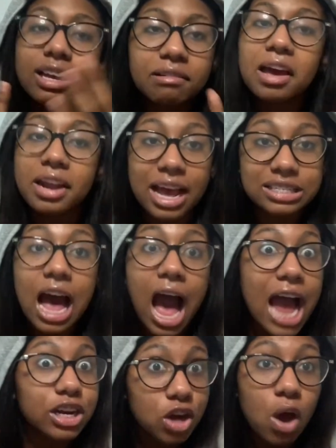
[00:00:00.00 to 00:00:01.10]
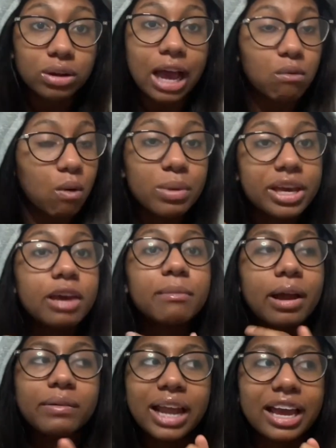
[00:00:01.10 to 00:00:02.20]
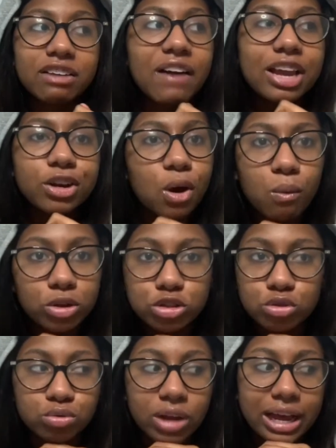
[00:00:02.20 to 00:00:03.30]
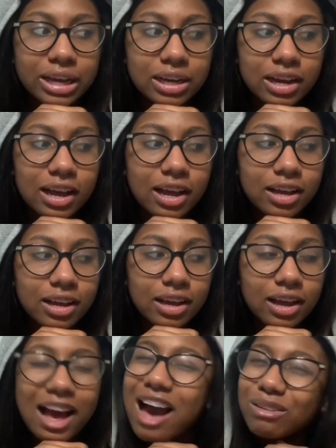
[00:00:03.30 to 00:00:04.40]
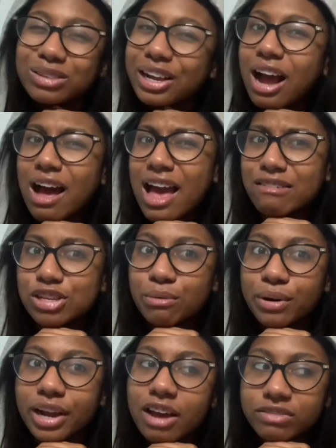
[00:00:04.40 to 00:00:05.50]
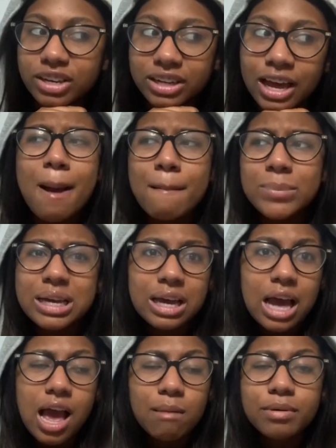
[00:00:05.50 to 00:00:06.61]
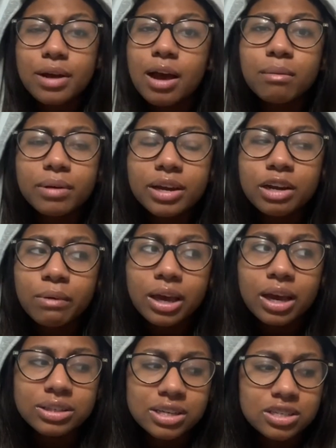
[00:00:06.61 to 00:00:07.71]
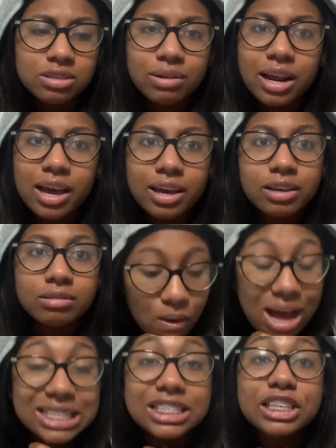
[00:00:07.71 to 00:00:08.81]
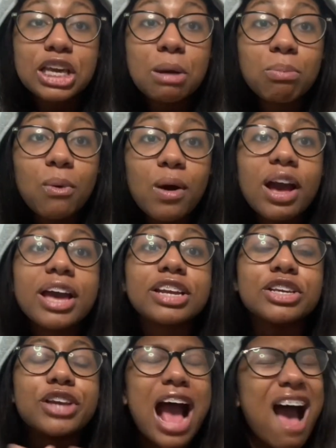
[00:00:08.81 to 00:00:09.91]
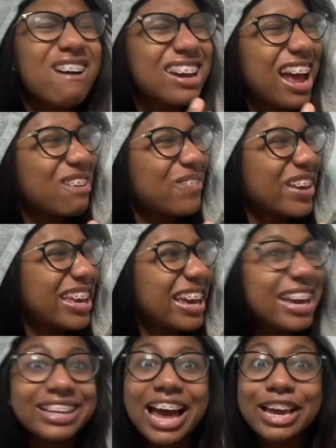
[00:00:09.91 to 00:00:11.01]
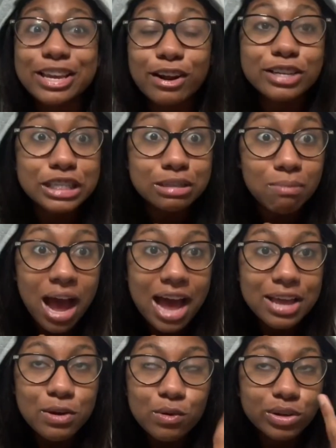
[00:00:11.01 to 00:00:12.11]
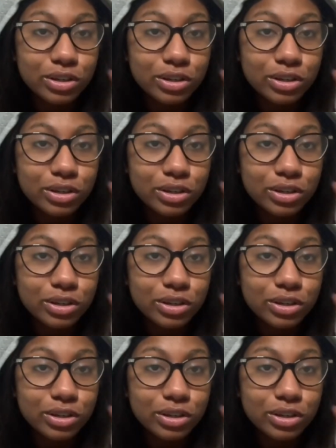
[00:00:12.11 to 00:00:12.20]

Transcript: and that's how I know. Like when we get married, like if I don't want to, like I don't think I'll have to work ever in life. But I don't help anyway because I just do that. Yeah. I skip one. How could I forget? Like your smile. You